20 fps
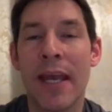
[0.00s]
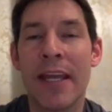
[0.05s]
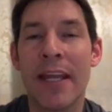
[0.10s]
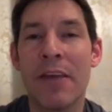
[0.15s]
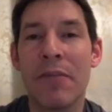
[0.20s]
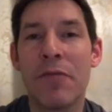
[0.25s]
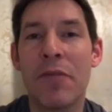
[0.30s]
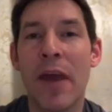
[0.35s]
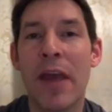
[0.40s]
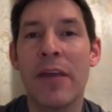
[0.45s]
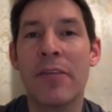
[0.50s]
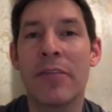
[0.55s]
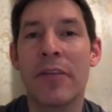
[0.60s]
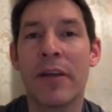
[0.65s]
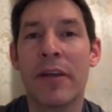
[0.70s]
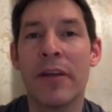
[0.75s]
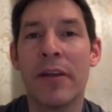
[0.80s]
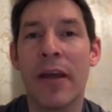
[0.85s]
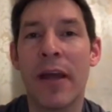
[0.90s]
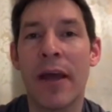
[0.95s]
in their
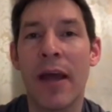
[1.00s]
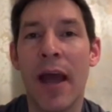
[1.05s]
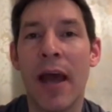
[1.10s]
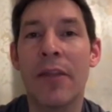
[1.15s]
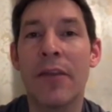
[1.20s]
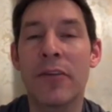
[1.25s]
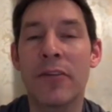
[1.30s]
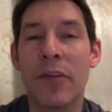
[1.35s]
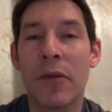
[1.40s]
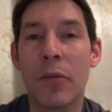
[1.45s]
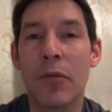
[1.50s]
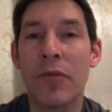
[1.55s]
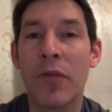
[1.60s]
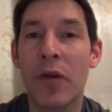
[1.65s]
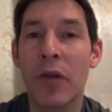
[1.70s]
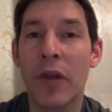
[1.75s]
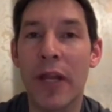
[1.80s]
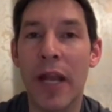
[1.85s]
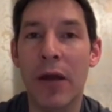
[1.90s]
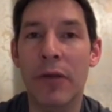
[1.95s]
faith, and others that were
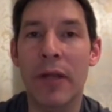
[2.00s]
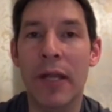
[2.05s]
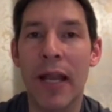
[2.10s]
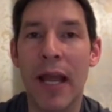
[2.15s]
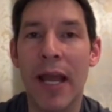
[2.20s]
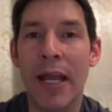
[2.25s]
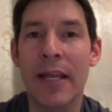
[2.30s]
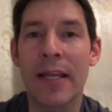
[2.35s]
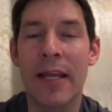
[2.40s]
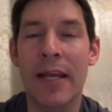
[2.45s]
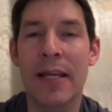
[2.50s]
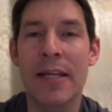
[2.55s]
further down the line.